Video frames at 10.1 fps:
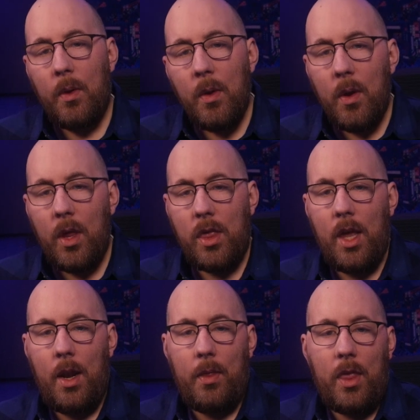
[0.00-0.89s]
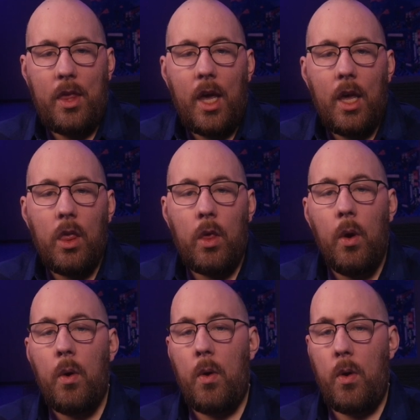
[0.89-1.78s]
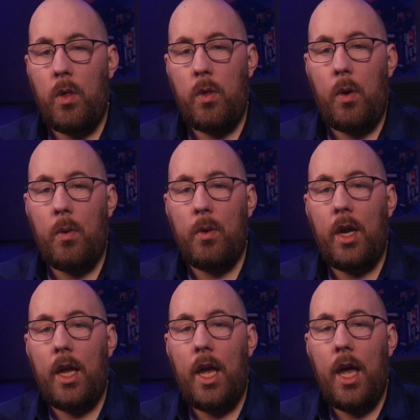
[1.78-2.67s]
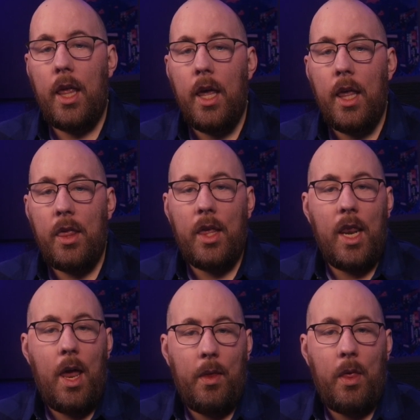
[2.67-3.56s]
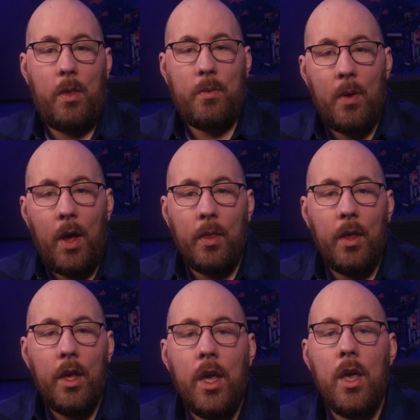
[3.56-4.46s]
new to setting up scenes or unsure where to get scene elements from,